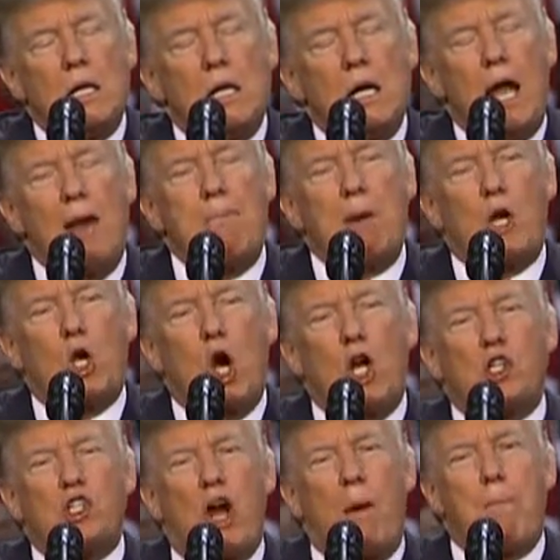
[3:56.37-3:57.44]
And
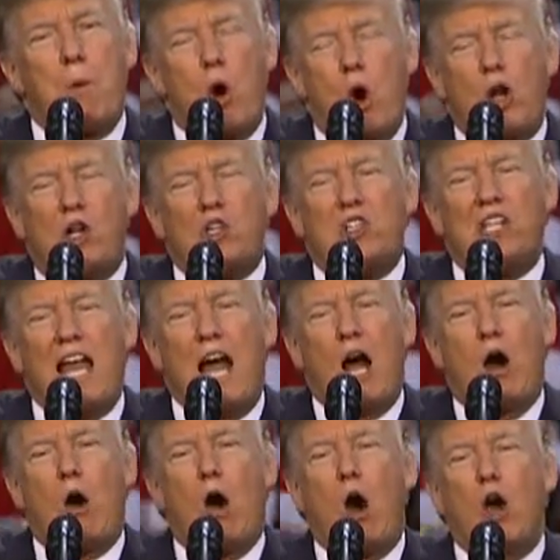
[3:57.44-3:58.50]
because our borders
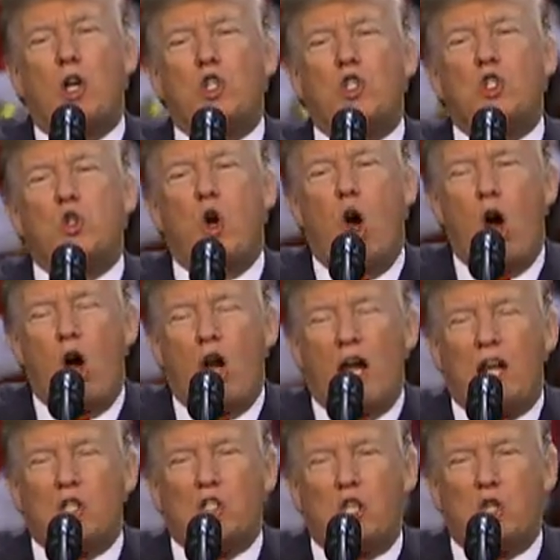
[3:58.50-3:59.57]
now are strong
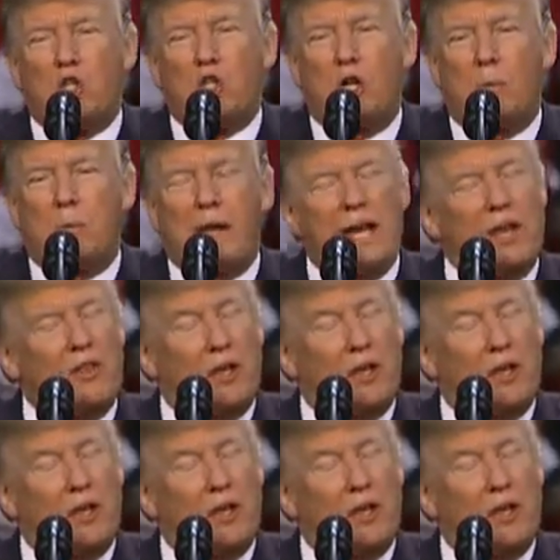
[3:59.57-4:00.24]
as they should be, and